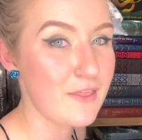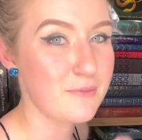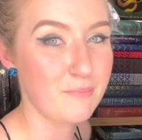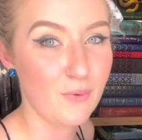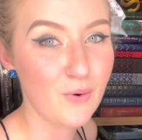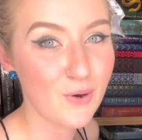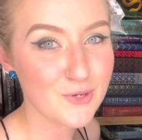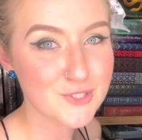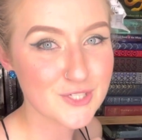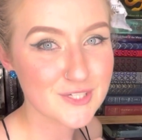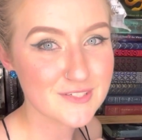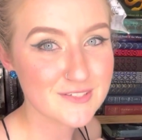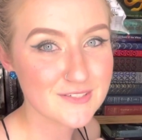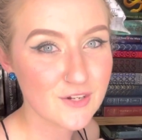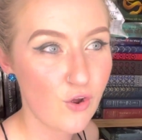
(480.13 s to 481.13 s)
bought
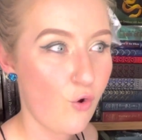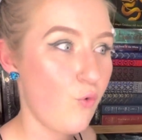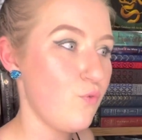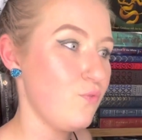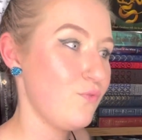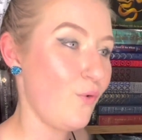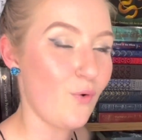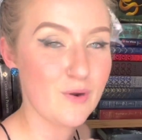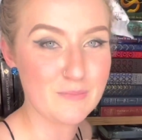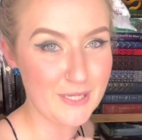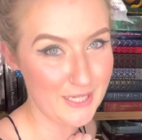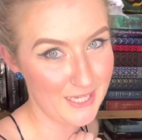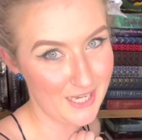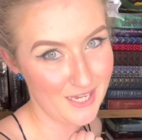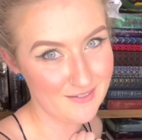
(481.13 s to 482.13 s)
for
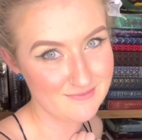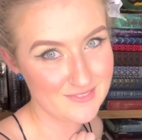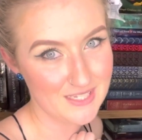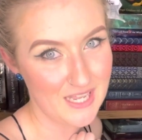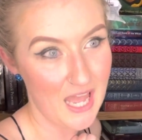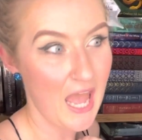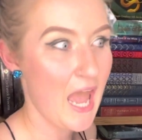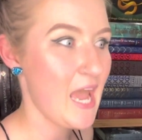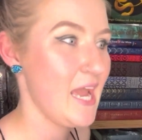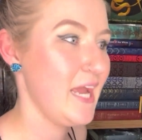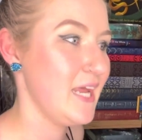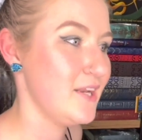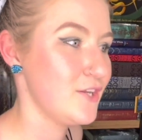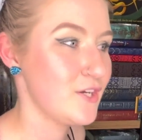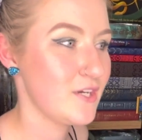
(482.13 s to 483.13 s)
Amelia
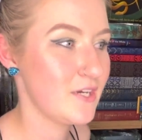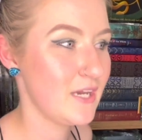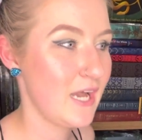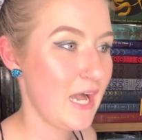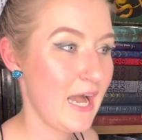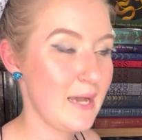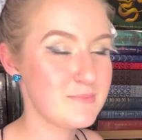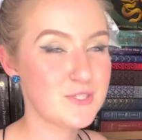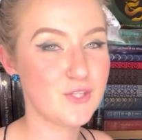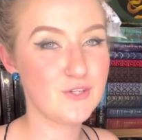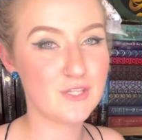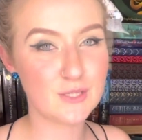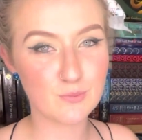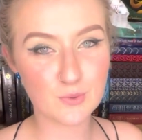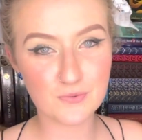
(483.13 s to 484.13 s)
and absolutely
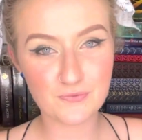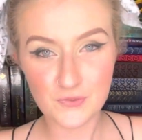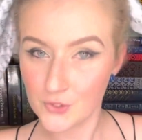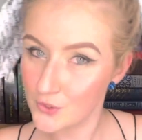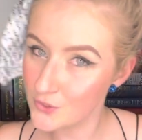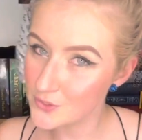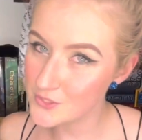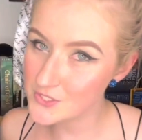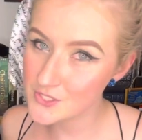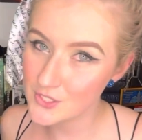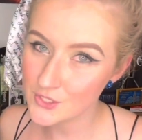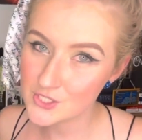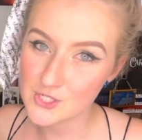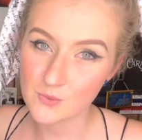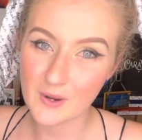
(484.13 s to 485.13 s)
refused
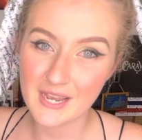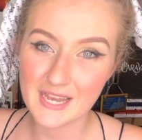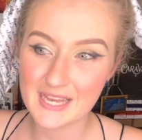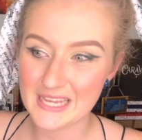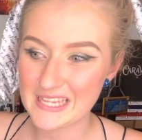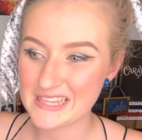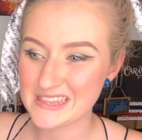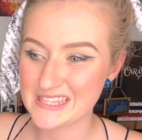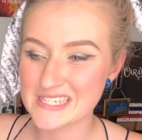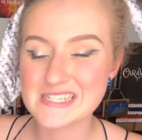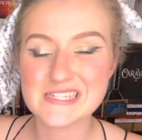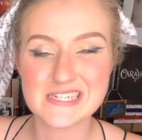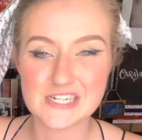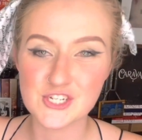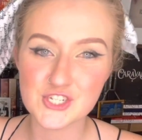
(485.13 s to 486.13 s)
to wear the
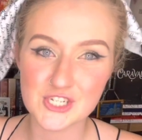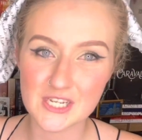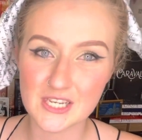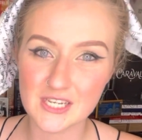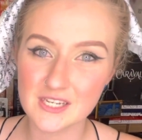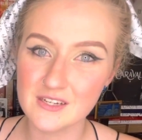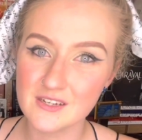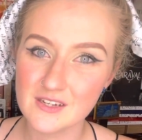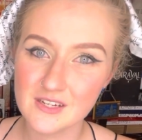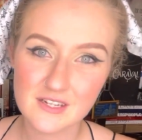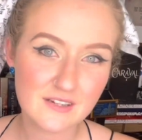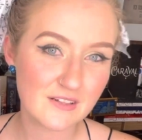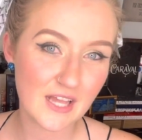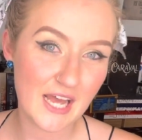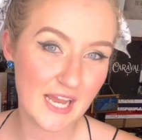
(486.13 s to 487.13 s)
stingy,
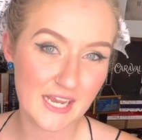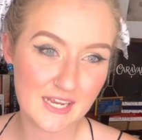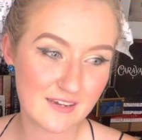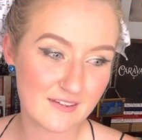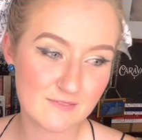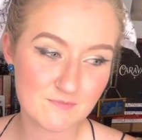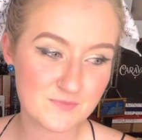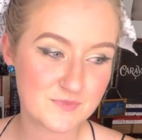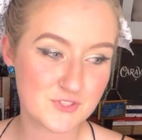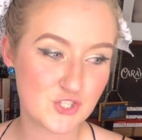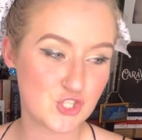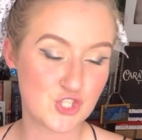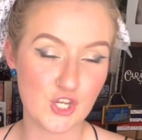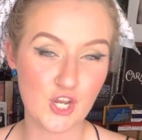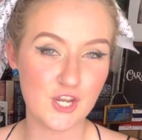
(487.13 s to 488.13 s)

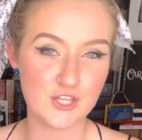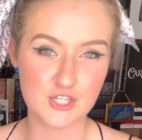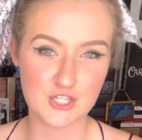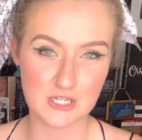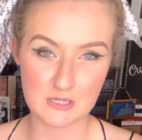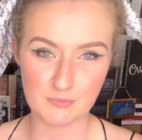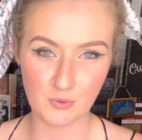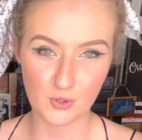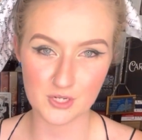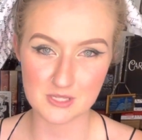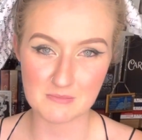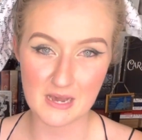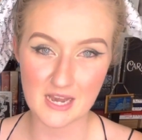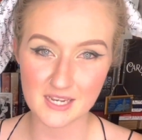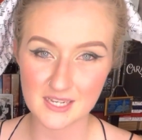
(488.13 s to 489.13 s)
shirt that she had bought at the
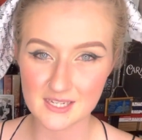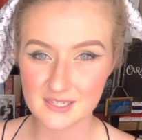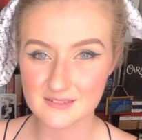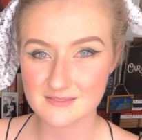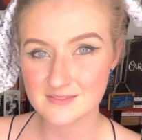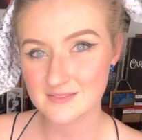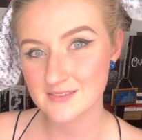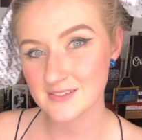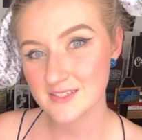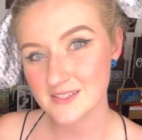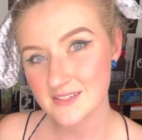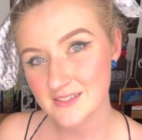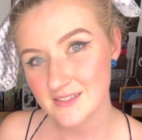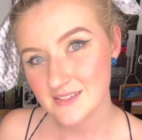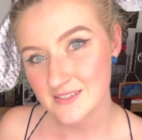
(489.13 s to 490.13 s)
market?
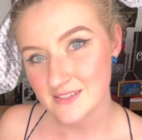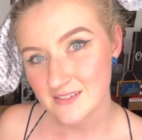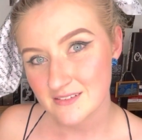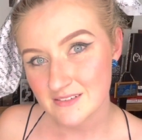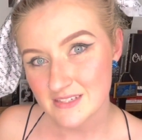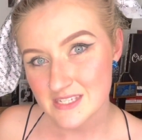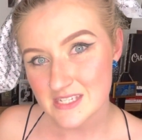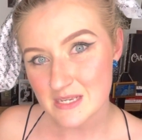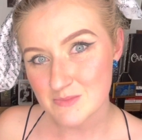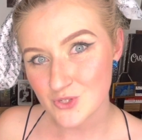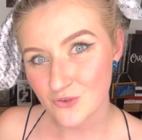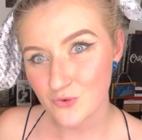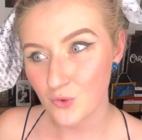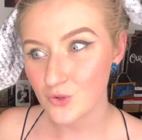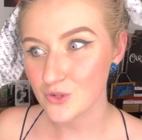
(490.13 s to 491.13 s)
Seems
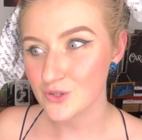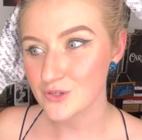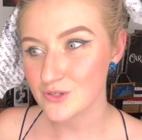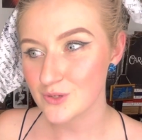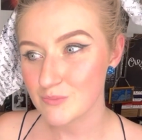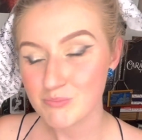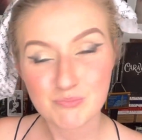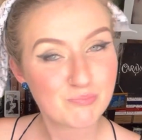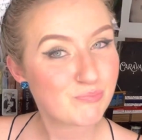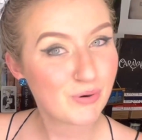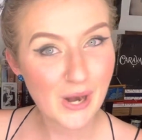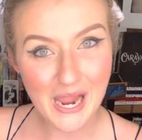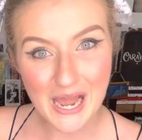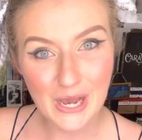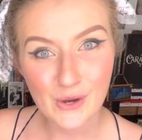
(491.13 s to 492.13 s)
awful
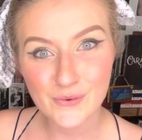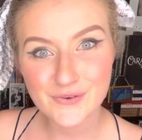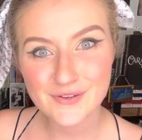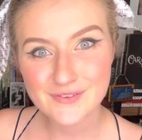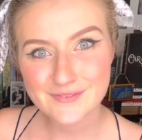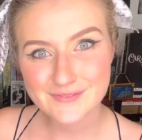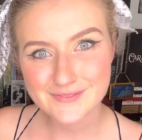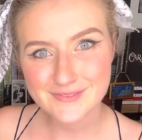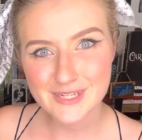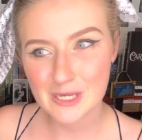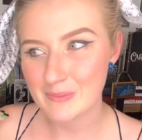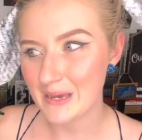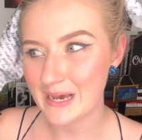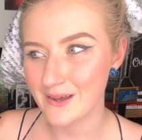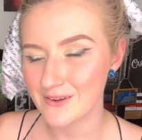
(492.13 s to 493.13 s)
proud
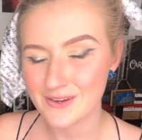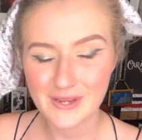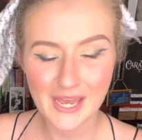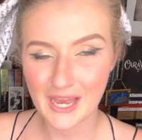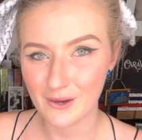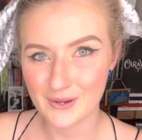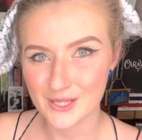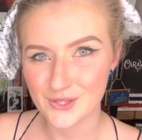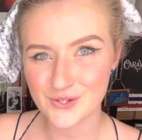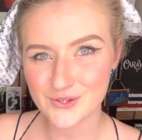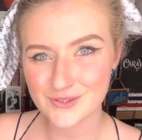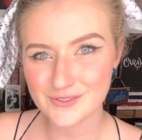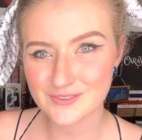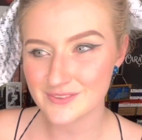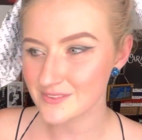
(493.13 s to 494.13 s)
about how he
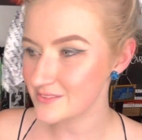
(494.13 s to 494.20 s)
looks.